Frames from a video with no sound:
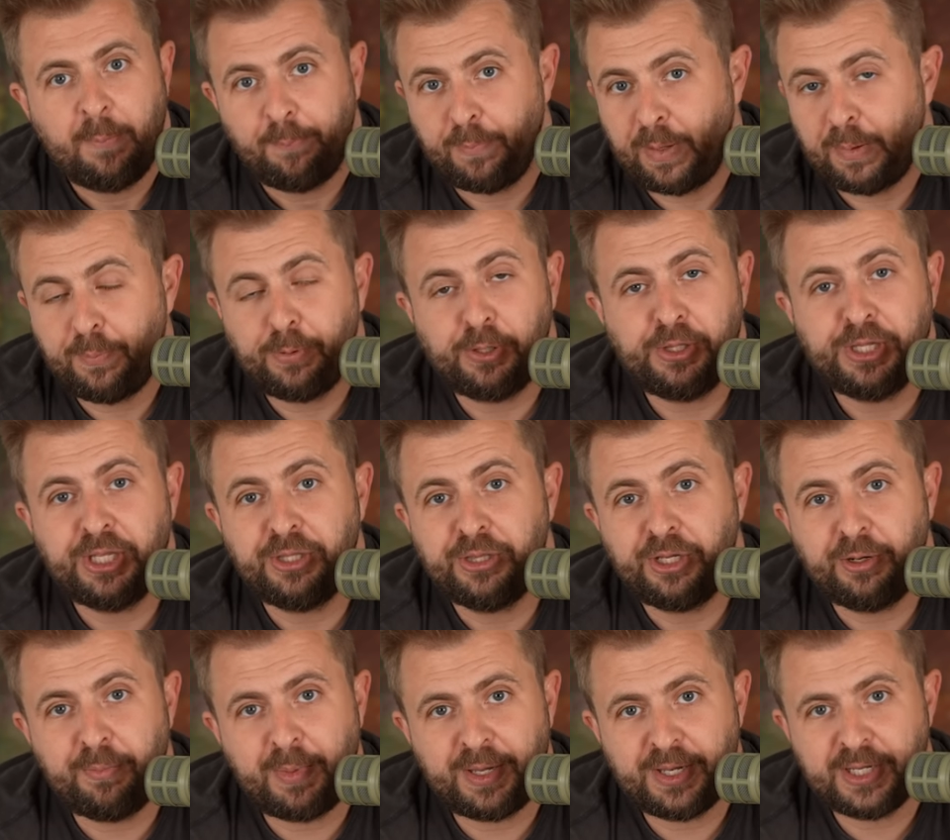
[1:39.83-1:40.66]
People need
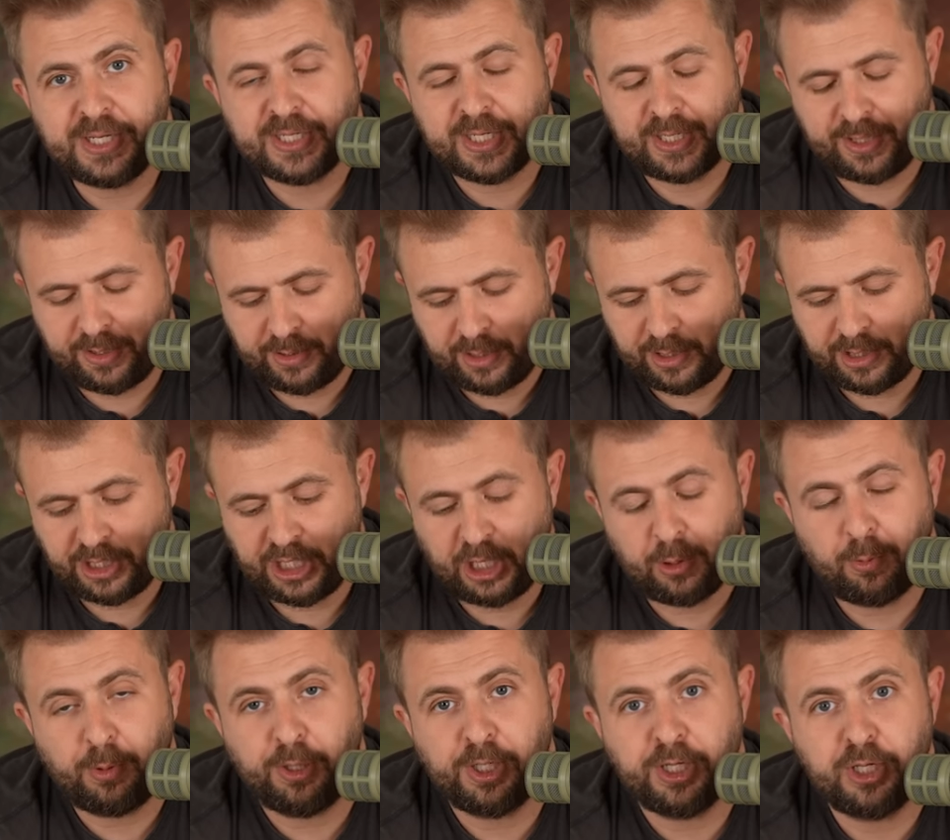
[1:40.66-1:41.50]
their medicine,
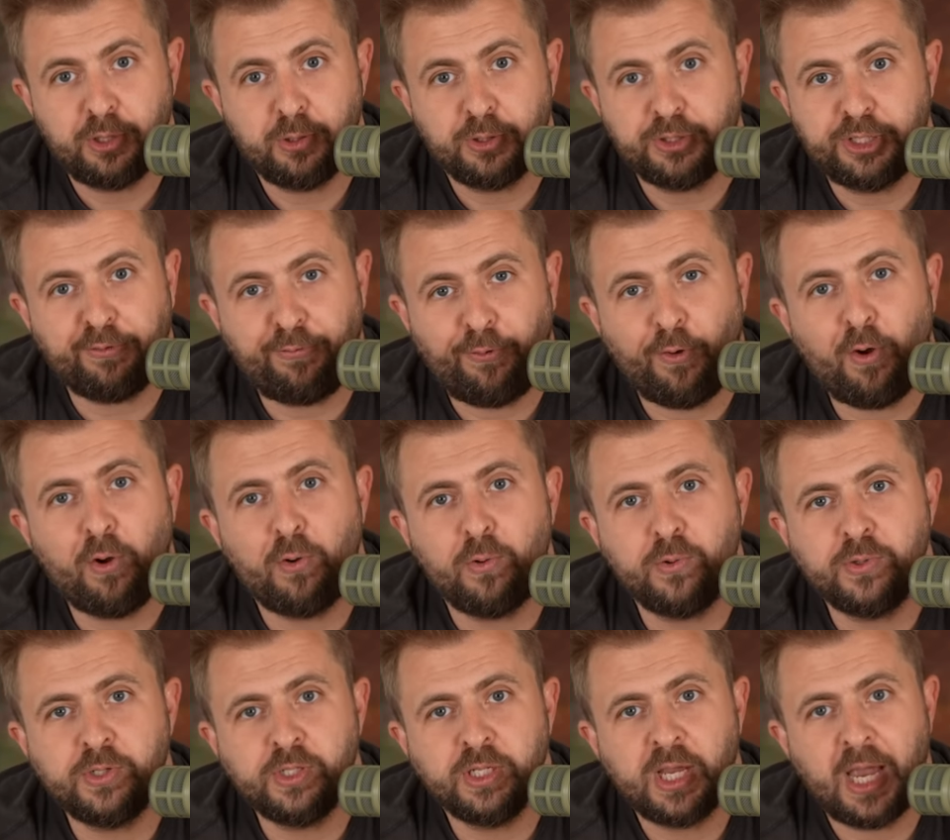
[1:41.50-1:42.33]
they will use their
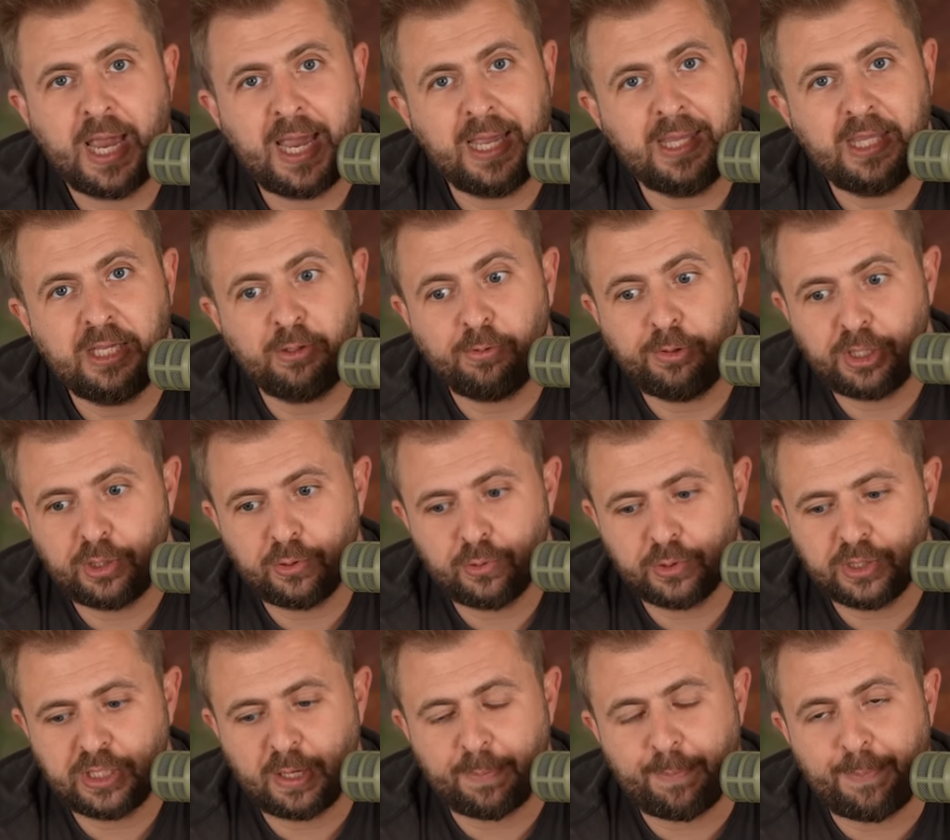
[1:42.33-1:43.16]
phones, and they will
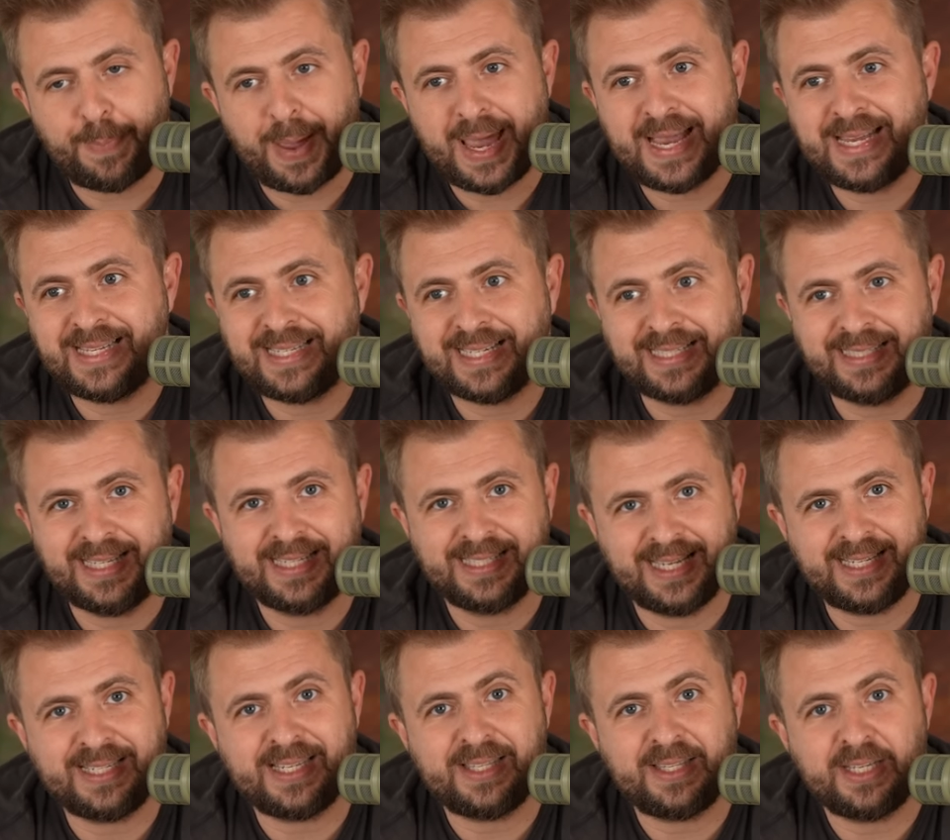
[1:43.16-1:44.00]
use the basic
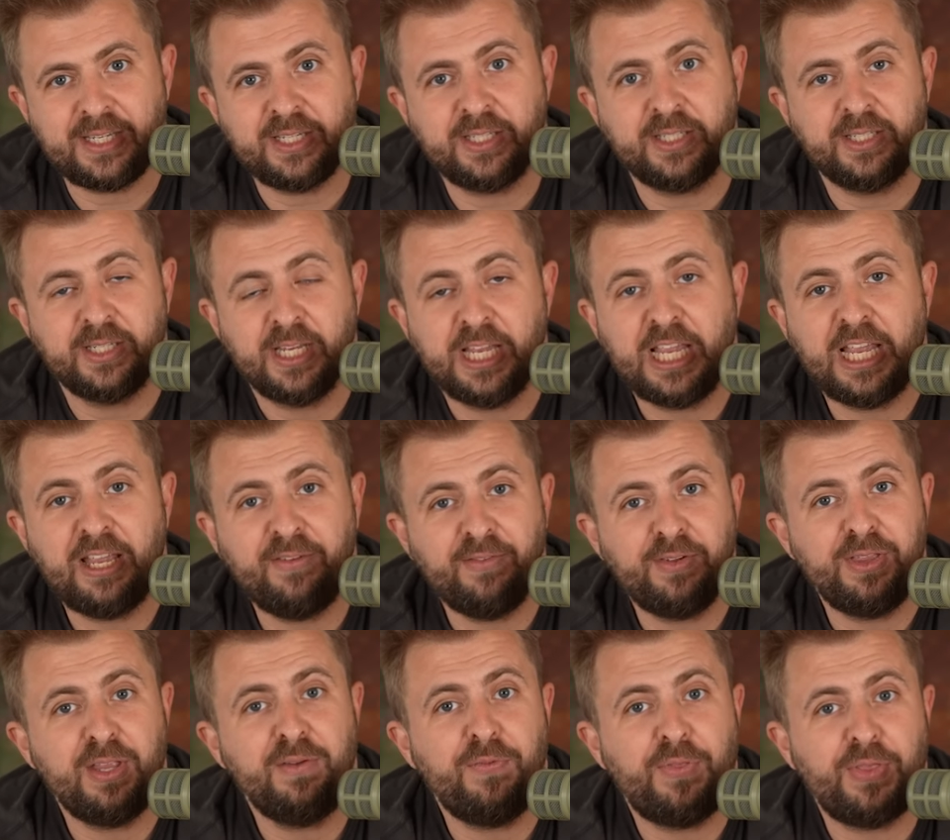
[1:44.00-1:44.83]
necessities,
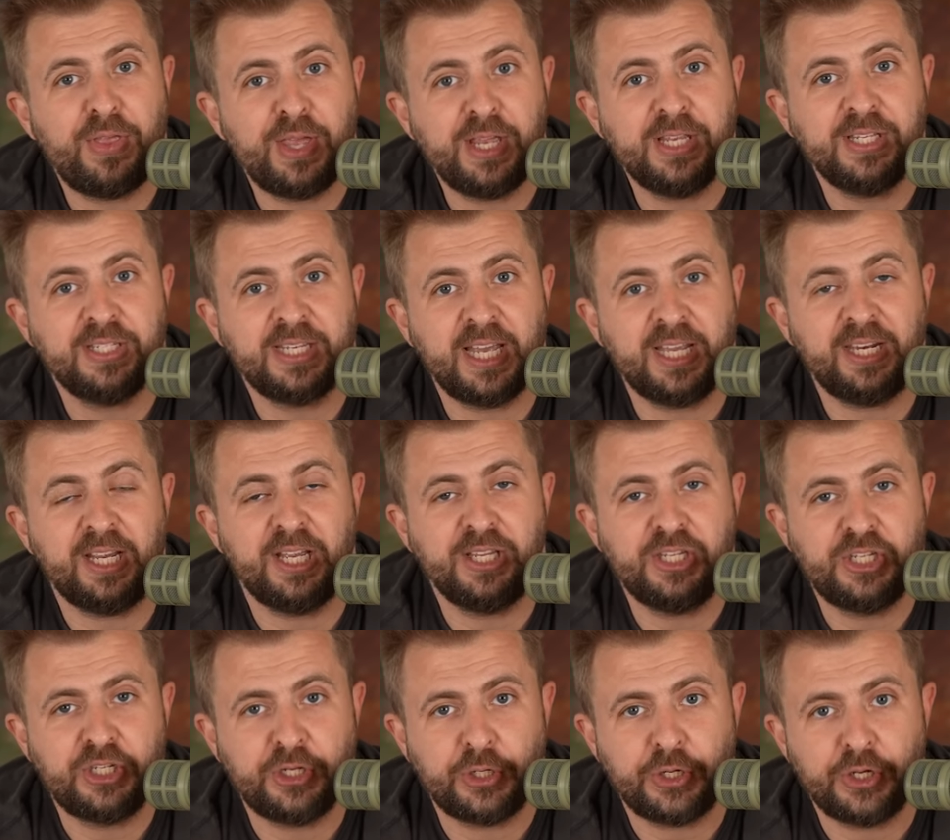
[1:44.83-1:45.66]
even if things get
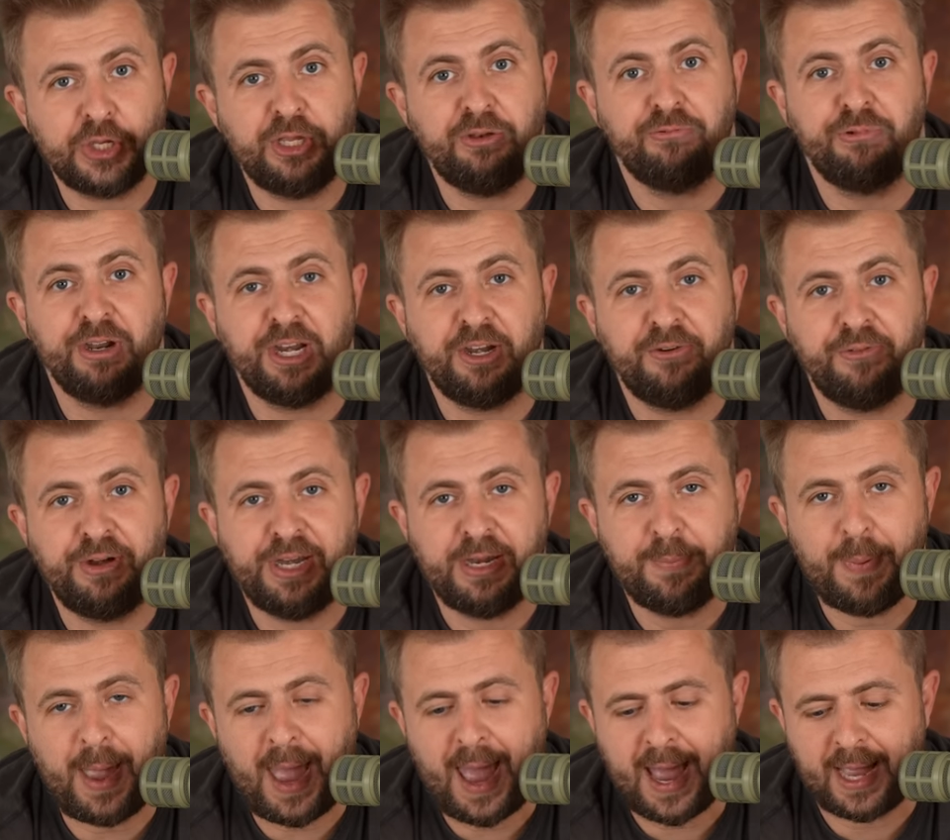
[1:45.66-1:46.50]
uncertain and really,
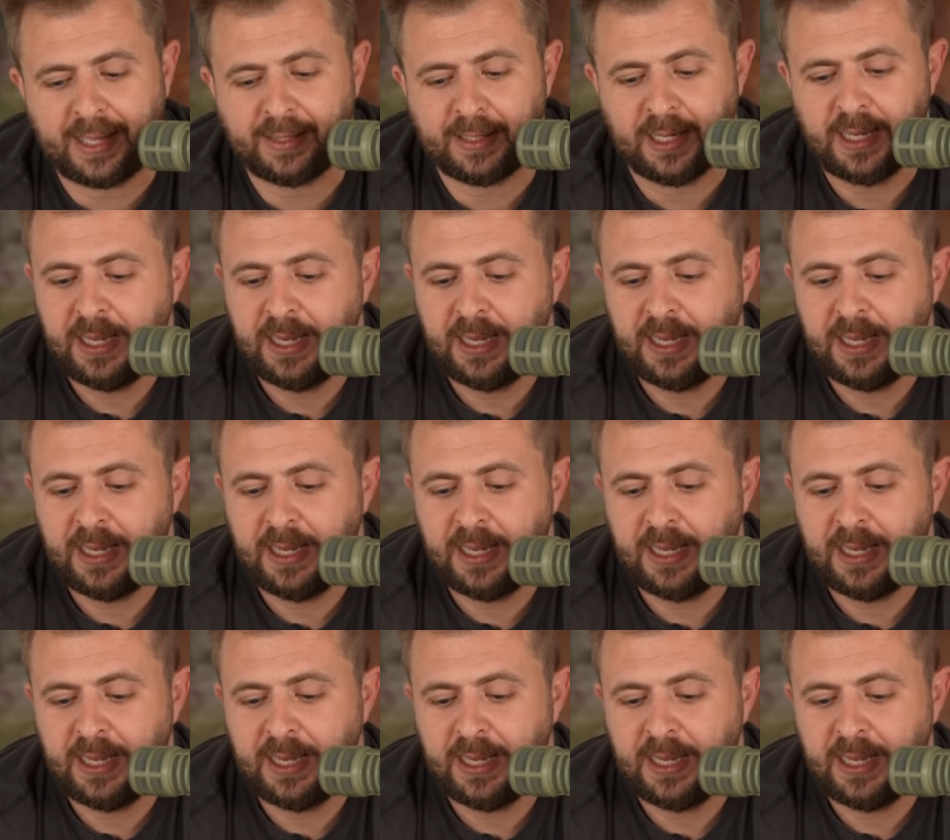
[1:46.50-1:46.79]
really bad.